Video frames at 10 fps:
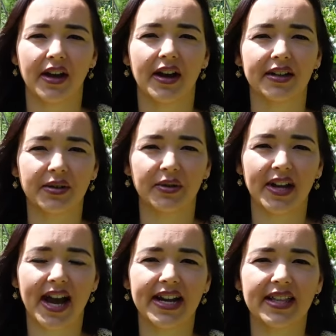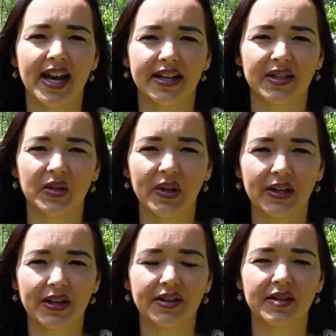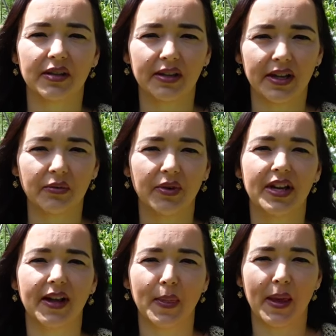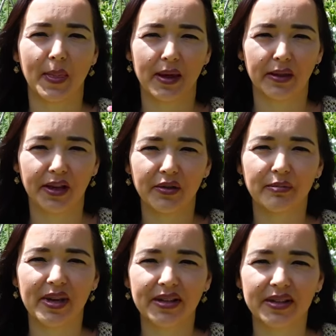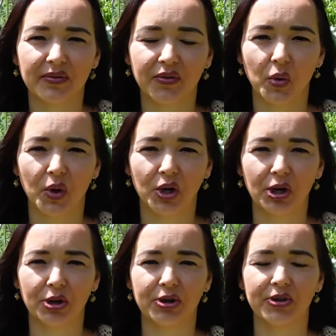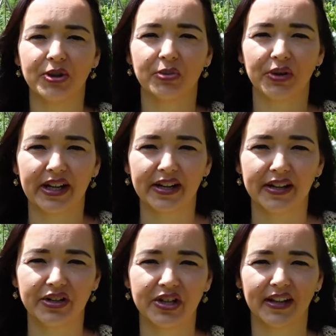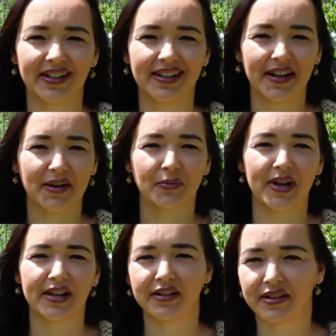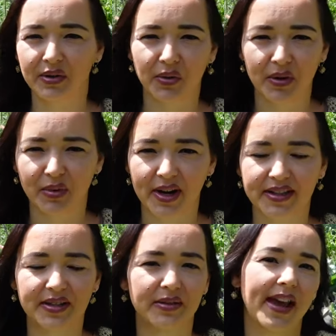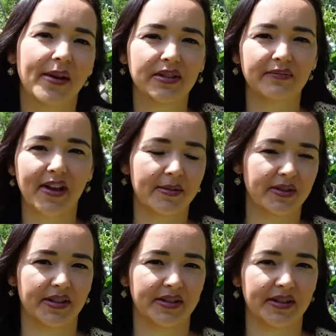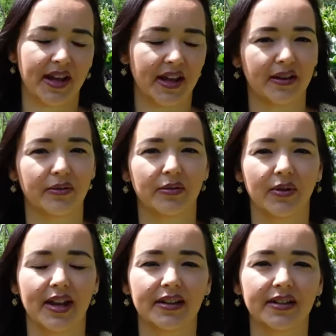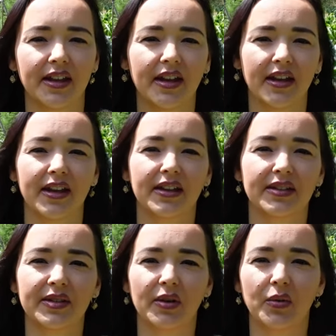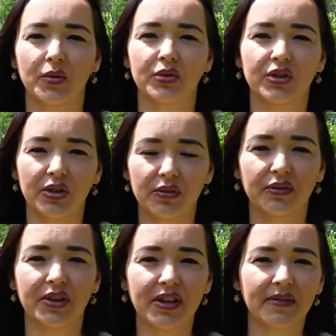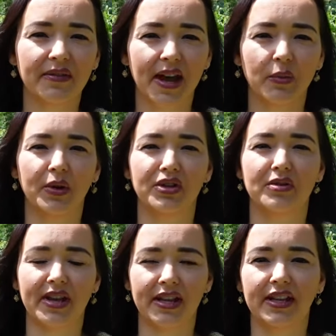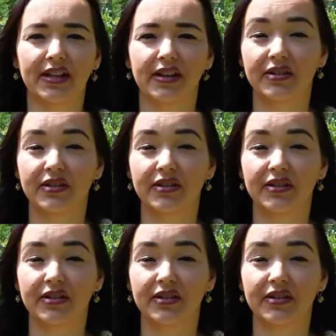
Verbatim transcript: Uh, so it added that sweetness, the liquid, and then the little bits of corn kernel that were in the jelly kind of went into the cornbread. So that was fabulous and great. So do think of that when you're making